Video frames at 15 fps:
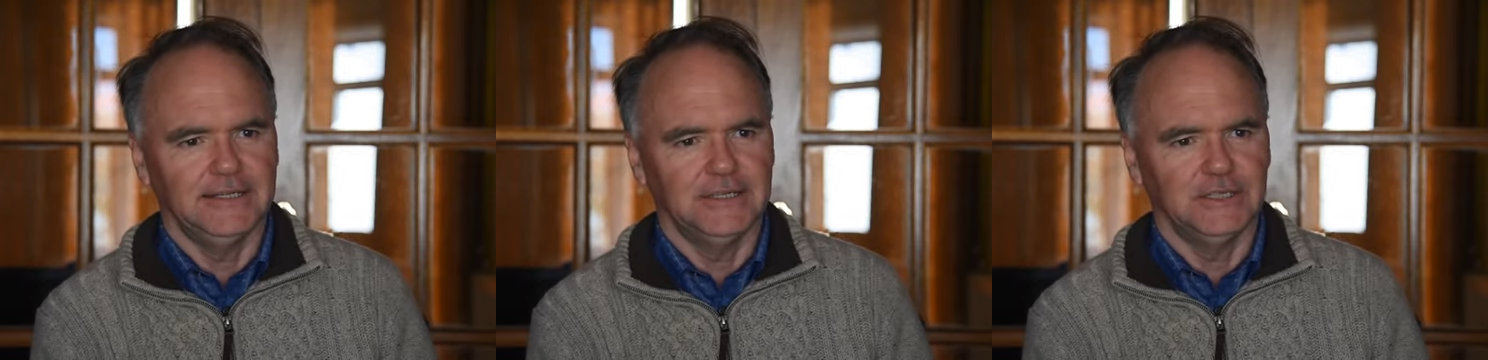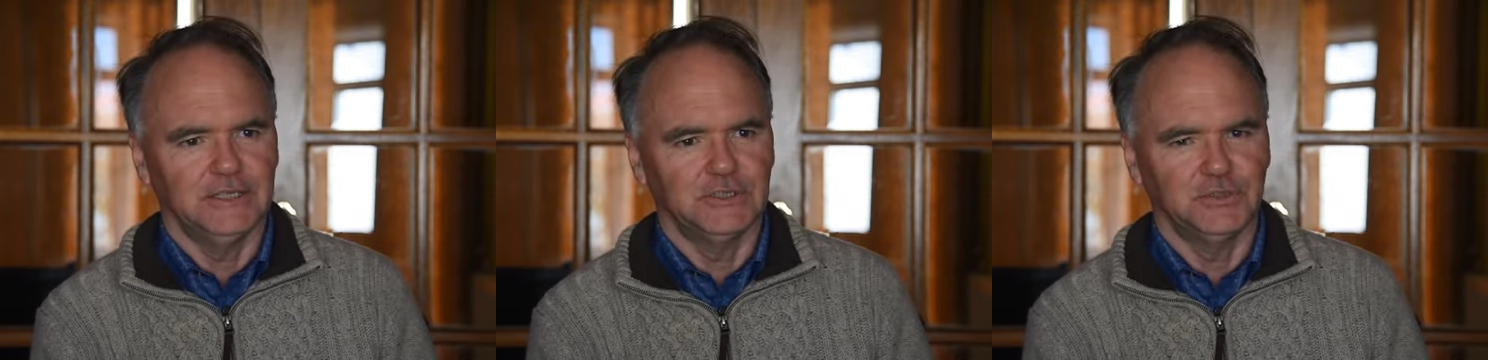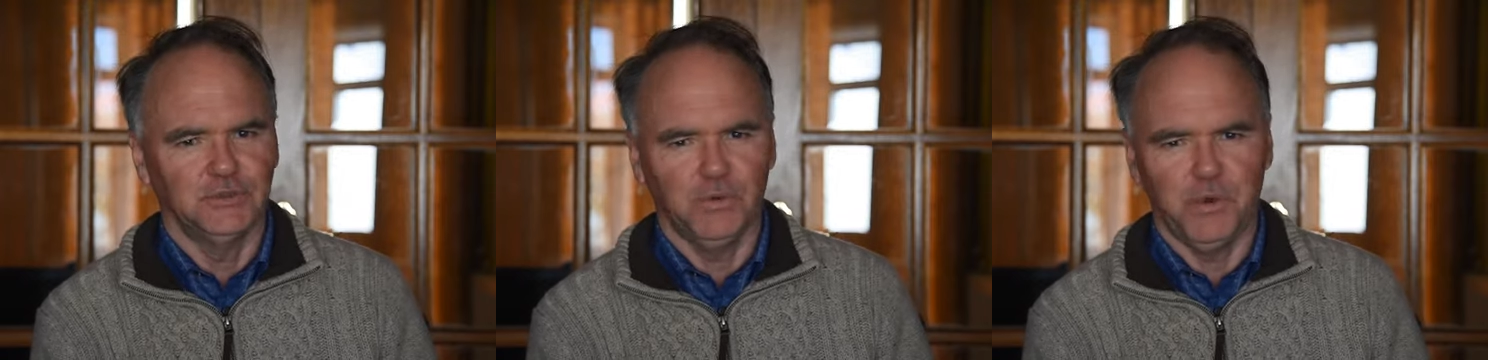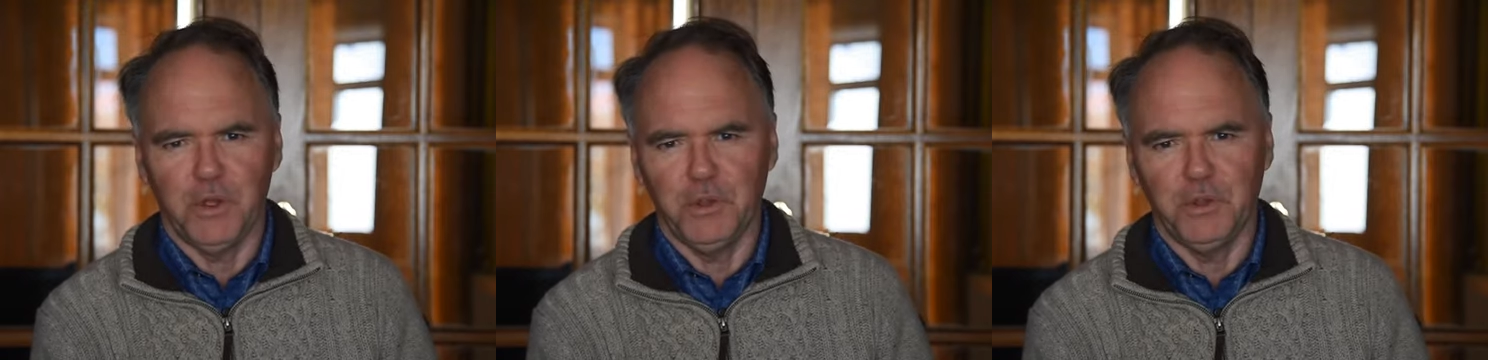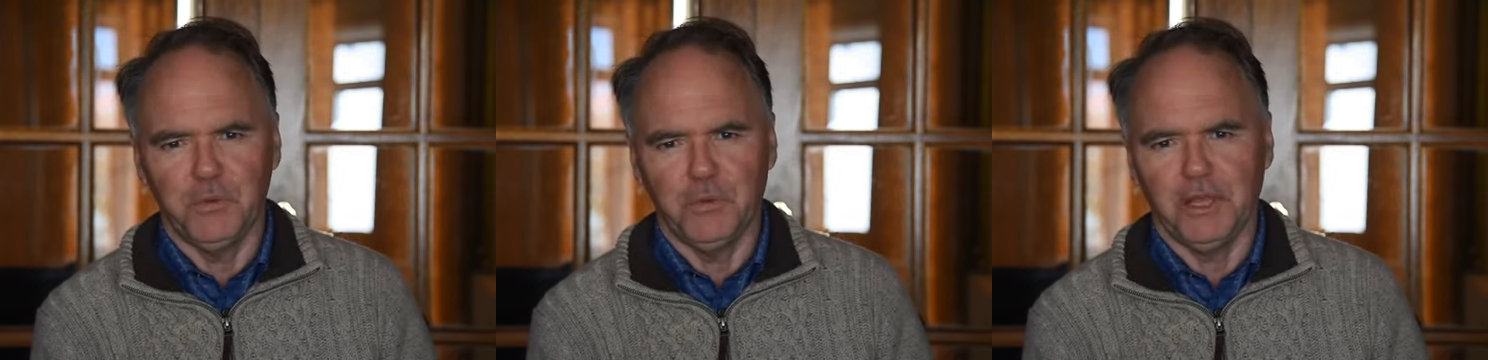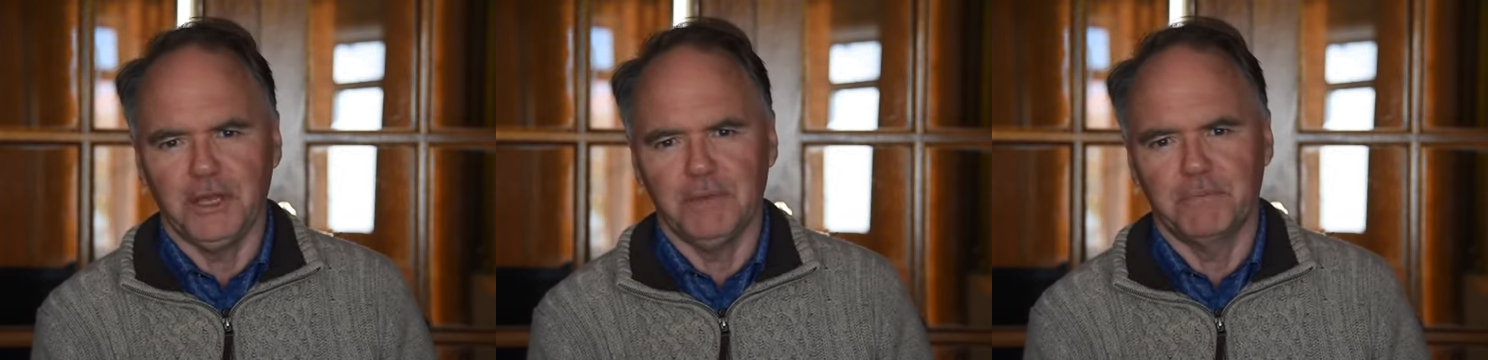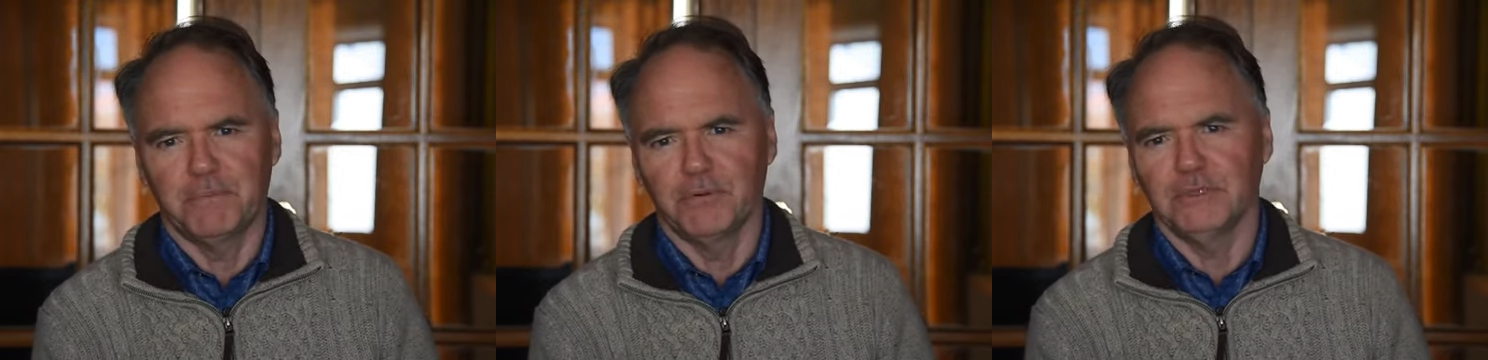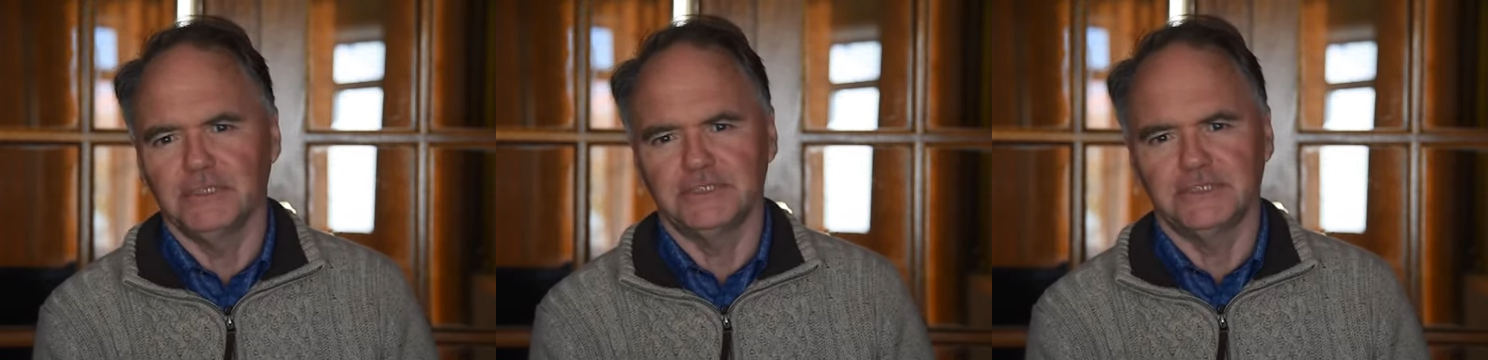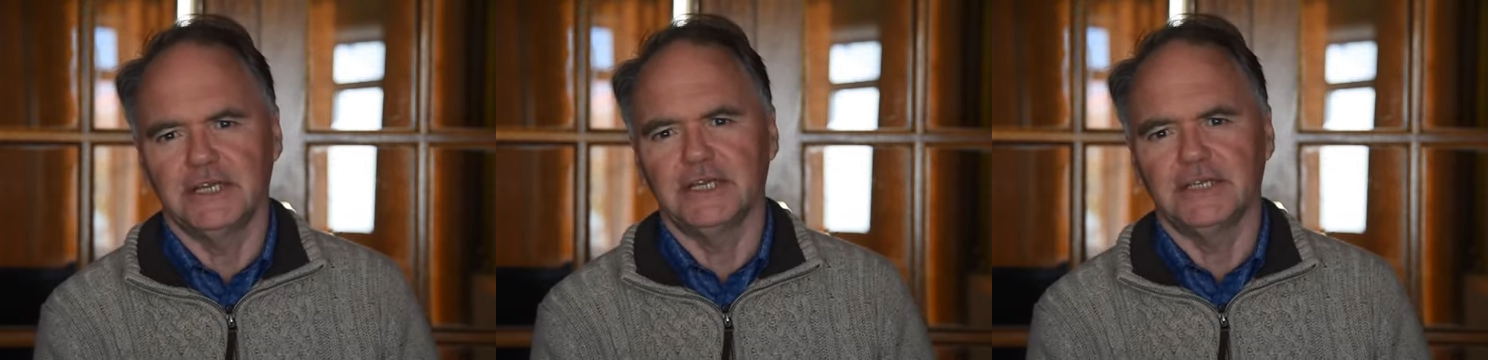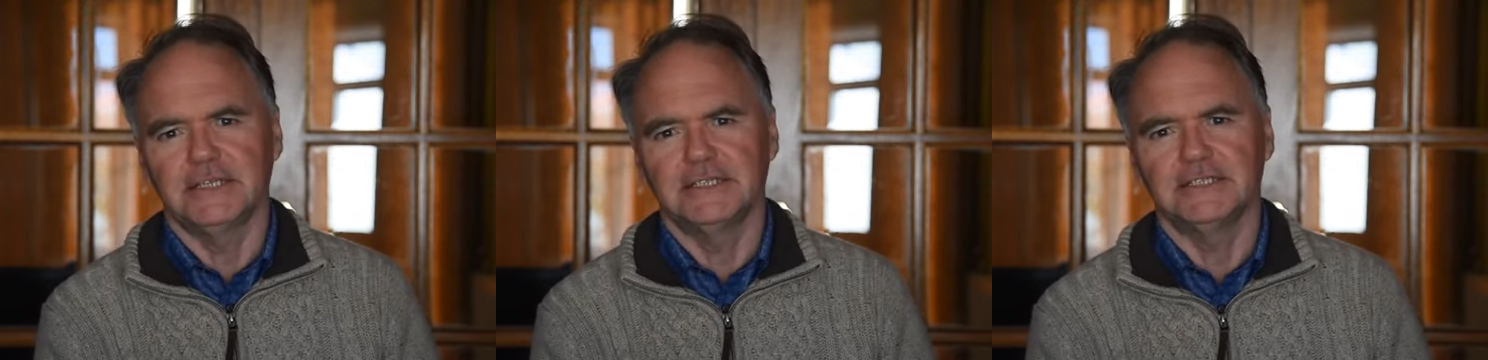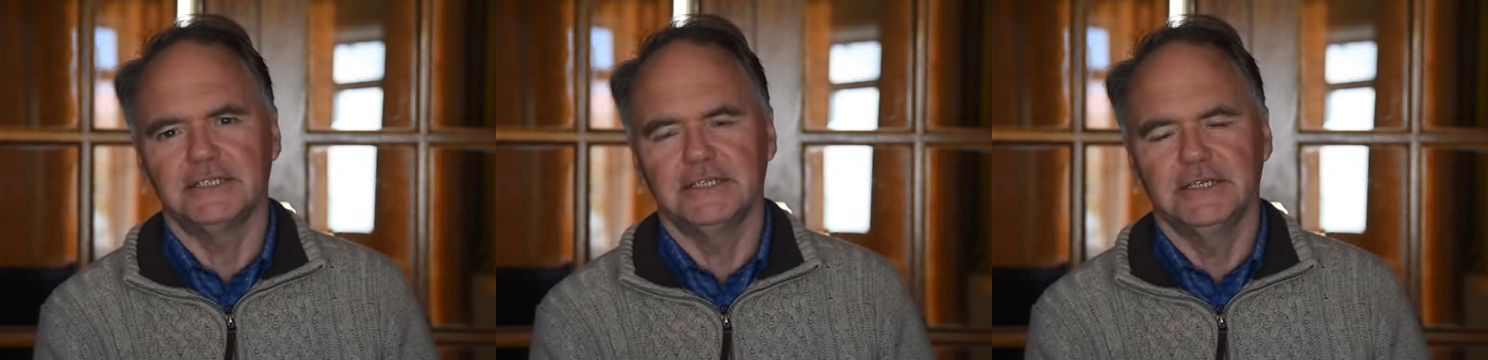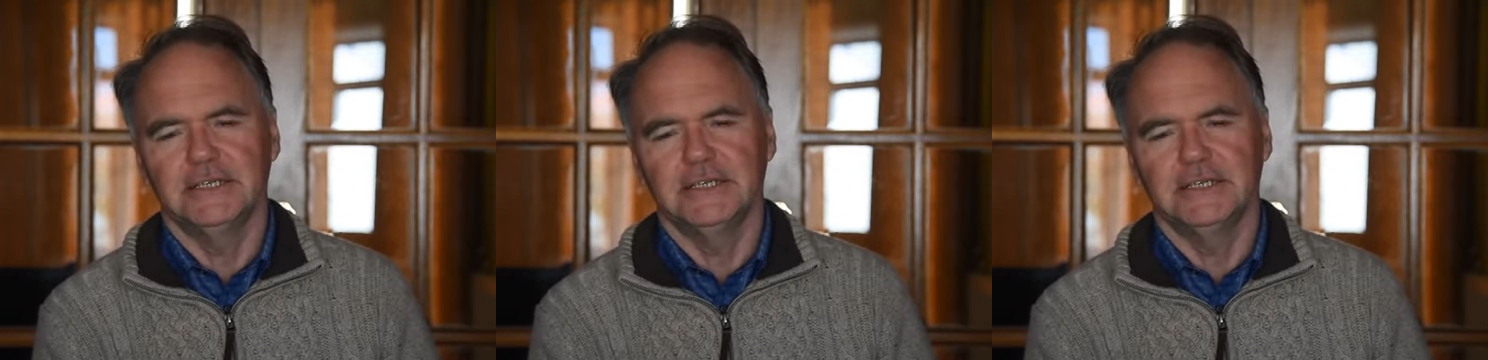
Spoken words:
So how do I approach things